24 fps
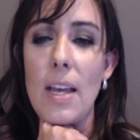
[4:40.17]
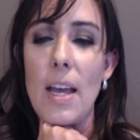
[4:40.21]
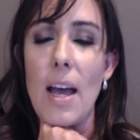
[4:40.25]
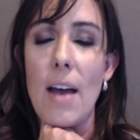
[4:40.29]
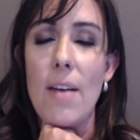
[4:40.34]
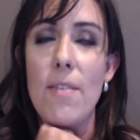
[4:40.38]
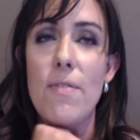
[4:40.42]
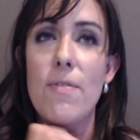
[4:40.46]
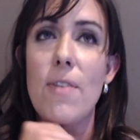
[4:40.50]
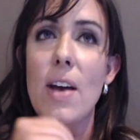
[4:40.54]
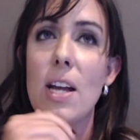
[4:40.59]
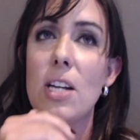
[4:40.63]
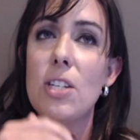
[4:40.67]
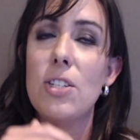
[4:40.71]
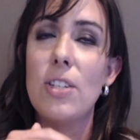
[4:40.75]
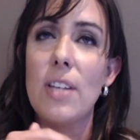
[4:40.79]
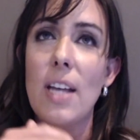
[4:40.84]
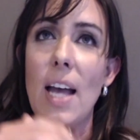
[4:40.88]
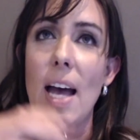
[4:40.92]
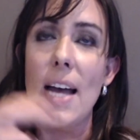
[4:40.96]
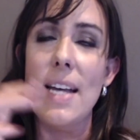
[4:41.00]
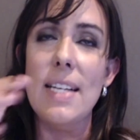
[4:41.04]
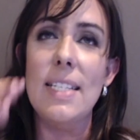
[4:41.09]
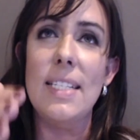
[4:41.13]

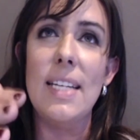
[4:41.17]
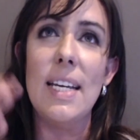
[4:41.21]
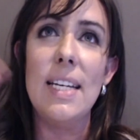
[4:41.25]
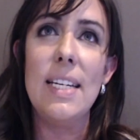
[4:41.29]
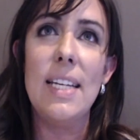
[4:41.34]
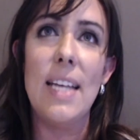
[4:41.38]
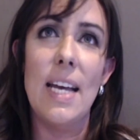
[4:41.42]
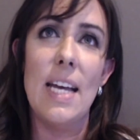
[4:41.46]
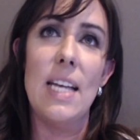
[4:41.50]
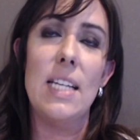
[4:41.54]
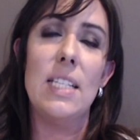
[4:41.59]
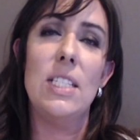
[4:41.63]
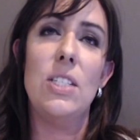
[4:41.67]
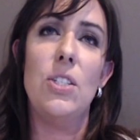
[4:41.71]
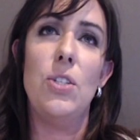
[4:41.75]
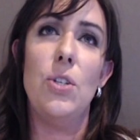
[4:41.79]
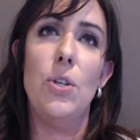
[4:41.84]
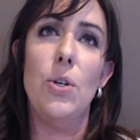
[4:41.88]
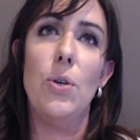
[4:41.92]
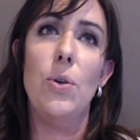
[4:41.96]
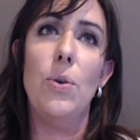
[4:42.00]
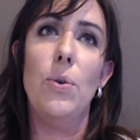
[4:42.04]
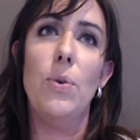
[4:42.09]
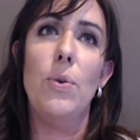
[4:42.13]
eventually I did get
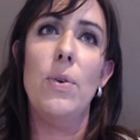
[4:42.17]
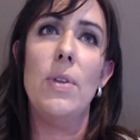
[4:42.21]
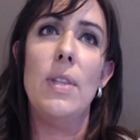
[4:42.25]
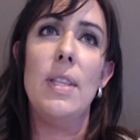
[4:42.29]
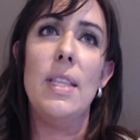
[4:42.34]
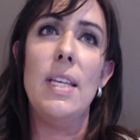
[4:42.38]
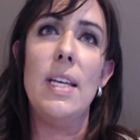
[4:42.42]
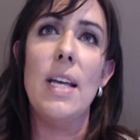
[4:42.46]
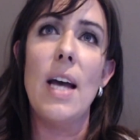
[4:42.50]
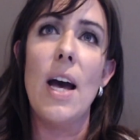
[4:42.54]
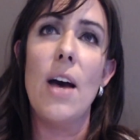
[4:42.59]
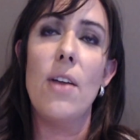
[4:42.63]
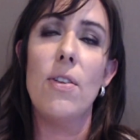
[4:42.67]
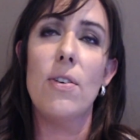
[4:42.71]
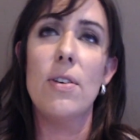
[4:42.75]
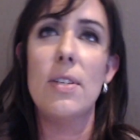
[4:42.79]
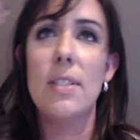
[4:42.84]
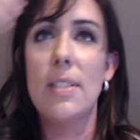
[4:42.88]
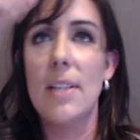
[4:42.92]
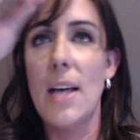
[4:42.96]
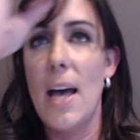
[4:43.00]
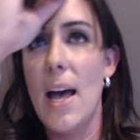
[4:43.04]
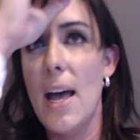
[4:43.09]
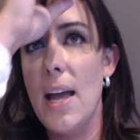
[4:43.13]
to the other
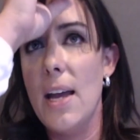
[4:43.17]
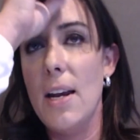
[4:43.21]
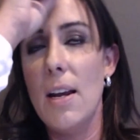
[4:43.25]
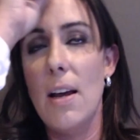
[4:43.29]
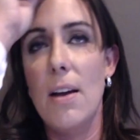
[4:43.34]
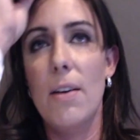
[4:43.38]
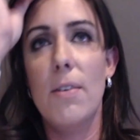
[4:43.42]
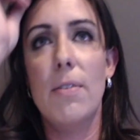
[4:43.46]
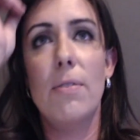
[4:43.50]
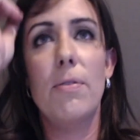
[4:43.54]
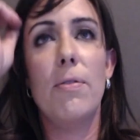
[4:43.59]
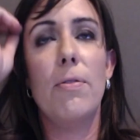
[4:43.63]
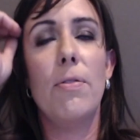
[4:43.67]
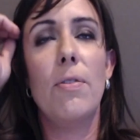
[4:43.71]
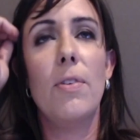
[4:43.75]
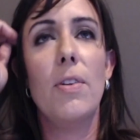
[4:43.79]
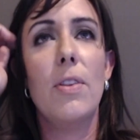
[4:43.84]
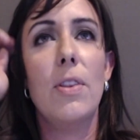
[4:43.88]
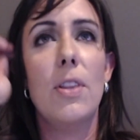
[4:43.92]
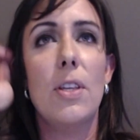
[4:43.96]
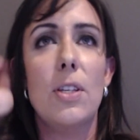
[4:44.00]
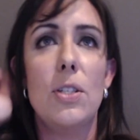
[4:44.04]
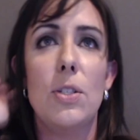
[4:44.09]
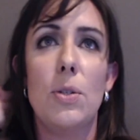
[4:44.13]
side of
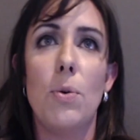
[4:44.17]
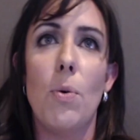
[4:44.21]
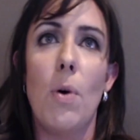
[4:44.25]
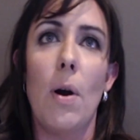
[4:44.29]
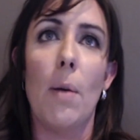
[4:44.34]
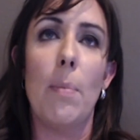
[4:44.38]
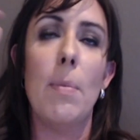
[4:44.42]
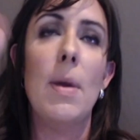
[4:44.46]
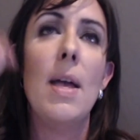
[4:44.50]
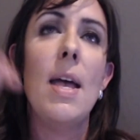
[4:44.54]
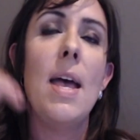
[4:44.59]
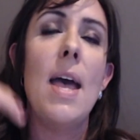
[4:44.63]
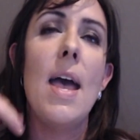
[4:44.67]
the storm.